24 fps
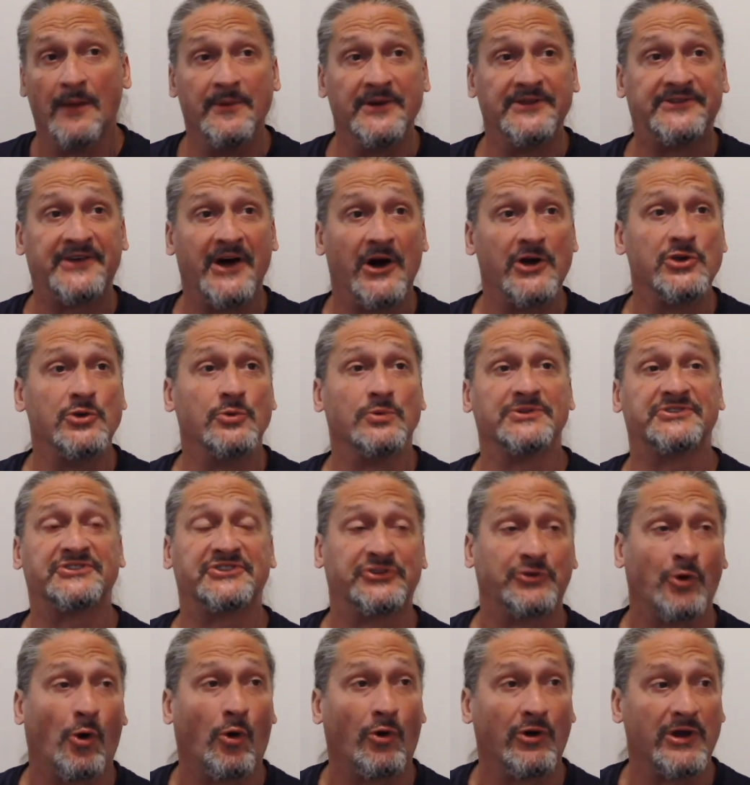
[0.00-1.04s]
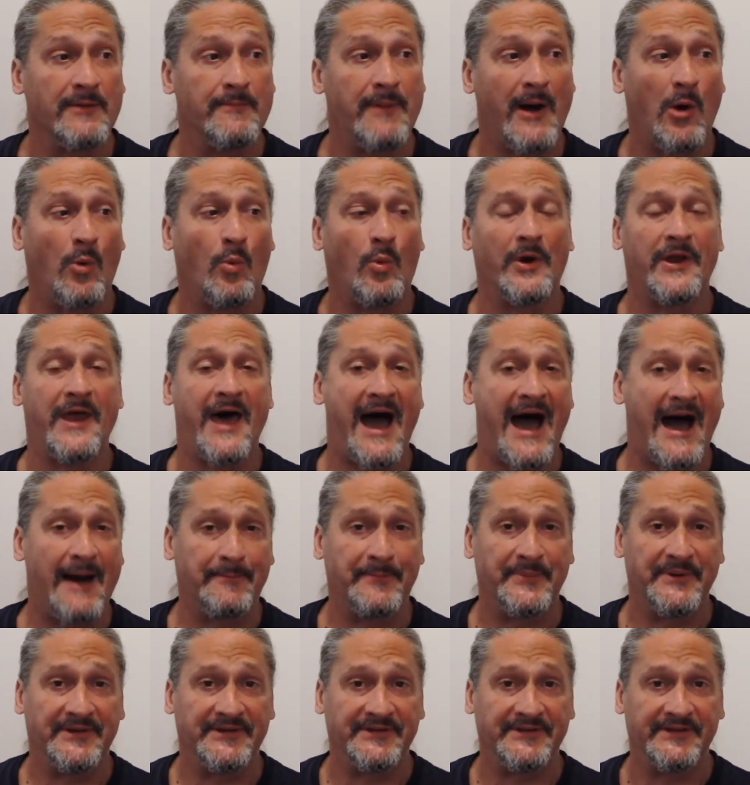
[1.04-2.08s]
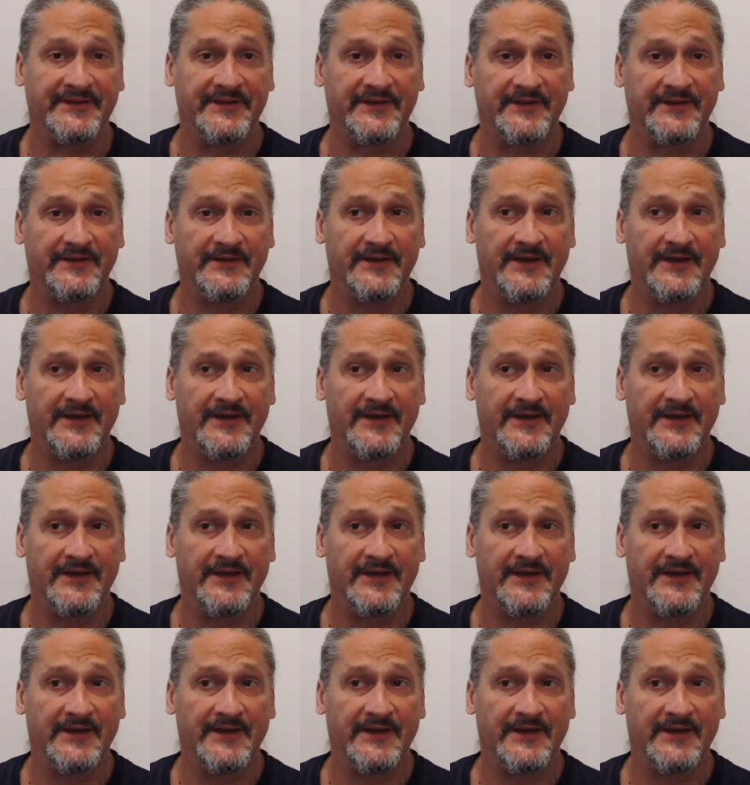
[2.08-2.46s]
Let me tell you a story about what happened.